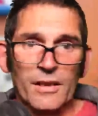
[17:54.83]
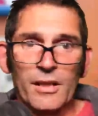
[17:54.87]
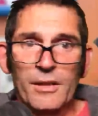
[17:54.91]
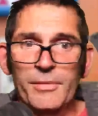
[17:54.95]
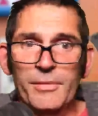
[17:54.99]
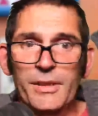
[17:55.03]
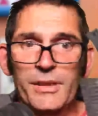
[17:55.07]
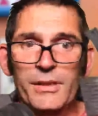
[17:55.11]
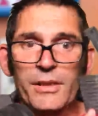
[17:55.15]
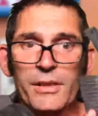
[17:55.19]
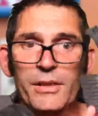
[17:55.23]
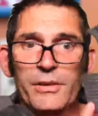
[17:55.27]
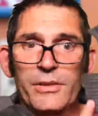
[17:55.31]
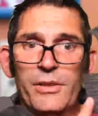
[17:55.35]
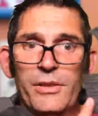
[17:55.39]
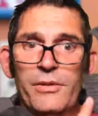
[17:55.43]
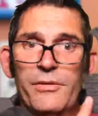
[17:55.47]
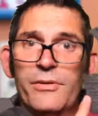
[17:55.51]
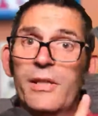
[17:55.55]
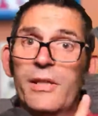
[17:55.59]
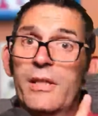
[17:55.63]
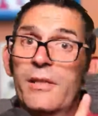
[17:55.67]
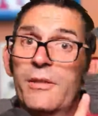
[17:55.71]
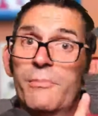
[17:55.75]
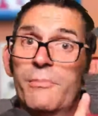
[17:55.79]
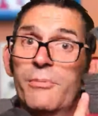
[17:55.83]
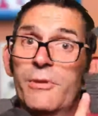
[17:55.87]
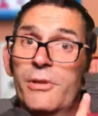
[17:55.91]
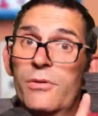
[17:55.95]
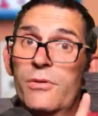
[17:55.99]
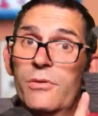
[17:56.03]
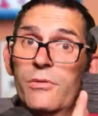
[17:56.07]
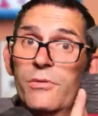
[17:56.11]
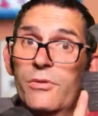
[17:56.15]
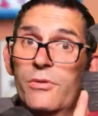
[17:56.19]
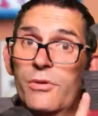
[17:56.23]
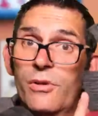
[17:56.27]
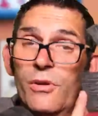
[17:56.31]
I mean, you can use these
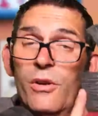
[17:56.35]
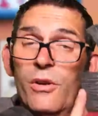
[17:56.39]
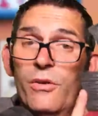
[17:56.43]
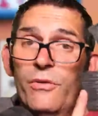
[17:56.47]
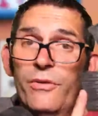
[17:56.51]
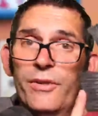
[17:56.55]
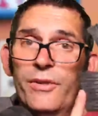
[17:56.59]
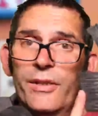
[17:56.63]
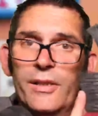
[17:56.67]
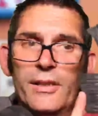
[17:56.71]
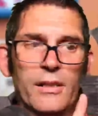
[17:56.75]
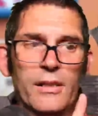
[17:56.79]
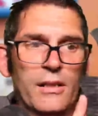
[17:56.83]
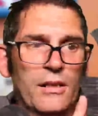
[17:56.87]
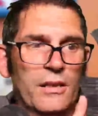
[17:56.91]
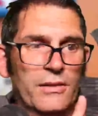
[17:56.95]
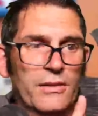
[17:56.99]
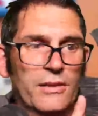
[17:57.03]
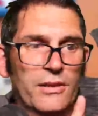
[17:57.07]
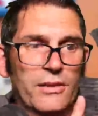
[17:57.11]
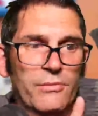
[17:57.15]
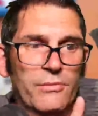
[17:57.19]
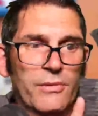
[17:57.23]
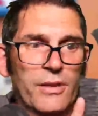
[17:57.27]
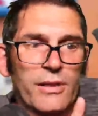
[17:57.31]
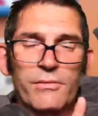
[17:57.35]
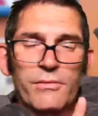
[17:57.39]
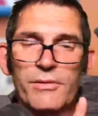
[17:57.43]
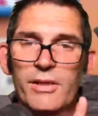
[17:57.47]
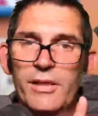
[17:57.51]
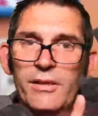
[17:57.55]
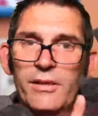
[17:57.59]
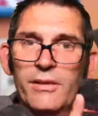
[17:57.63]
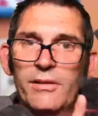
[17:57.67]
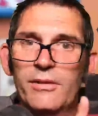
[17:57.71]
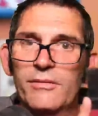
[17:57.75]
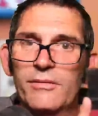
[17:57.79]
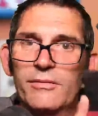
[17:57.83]
bristles on the glass as well.
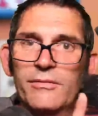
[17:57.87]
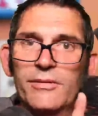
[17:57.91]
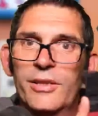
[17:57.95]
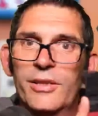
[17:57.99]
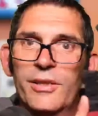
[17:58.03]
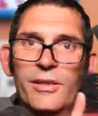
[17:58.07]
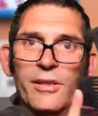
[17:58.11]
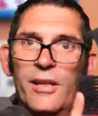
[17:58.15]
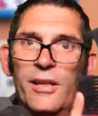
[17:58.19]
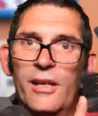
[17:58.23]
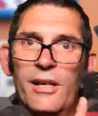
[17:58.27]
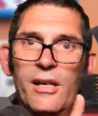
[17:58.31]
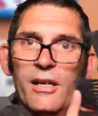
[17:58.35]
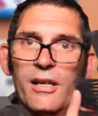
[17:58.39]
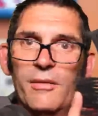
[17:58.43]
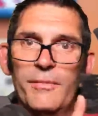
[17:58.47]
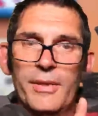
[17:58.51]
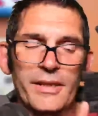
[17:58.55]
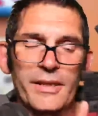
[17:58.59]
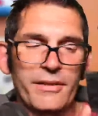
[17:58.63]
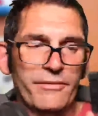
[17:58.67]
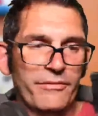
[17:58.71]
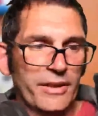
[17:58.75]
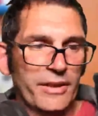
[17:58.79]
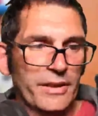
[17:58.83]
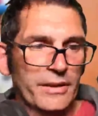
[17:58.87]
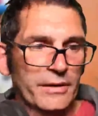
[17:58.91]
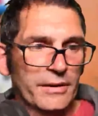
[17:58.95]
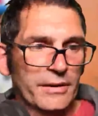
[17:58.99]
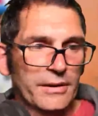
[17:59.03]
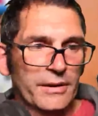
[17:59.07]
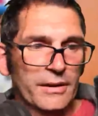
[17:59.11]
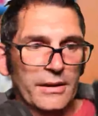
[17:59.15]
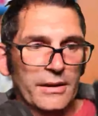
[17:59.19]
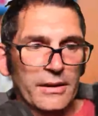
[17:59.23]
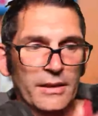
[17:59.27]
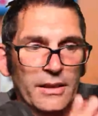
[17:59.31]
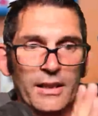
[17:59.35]
They're not going to harm anything,
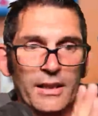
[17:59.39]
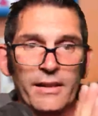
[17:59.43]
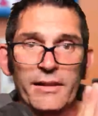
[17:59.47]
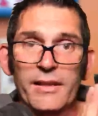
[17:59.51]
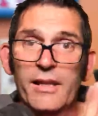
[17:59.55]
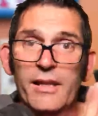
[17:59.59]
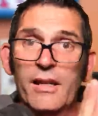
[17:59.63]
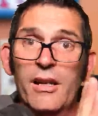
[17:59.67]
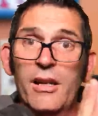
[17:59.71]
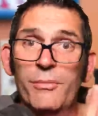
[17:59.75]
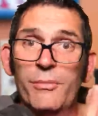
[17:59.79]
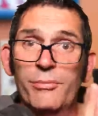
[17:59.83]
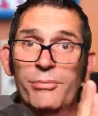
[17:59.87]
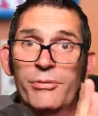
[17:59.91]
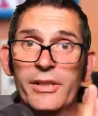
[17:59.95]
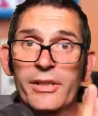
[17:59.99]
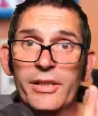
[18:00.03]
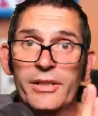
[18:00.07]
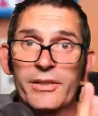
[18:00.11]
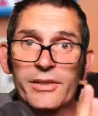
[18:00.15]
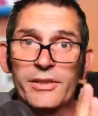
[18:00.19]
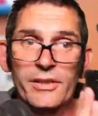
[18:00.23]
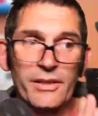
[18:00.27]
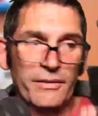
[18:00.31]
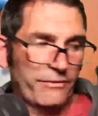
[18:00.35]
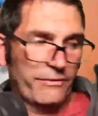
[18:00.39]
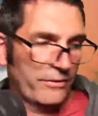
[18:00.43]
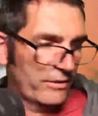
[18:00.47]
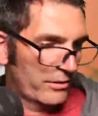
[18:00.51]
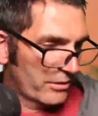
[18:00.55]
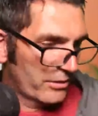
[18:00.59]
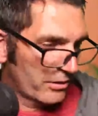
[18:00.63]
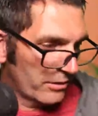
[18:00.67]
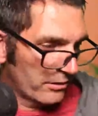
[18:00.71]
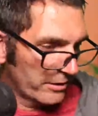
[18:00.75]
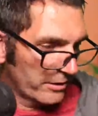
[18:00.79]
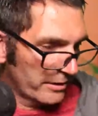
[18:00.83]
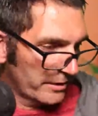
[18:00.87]
and they are pretty stiff and
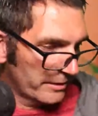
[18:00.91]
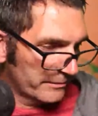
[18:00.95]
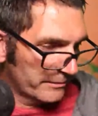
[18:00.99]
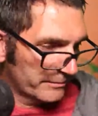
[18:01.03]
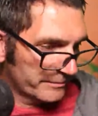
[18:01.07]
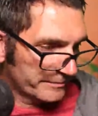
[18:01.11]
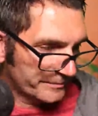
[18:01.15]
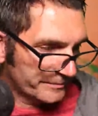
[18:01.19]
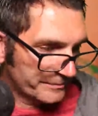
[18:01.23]
solid.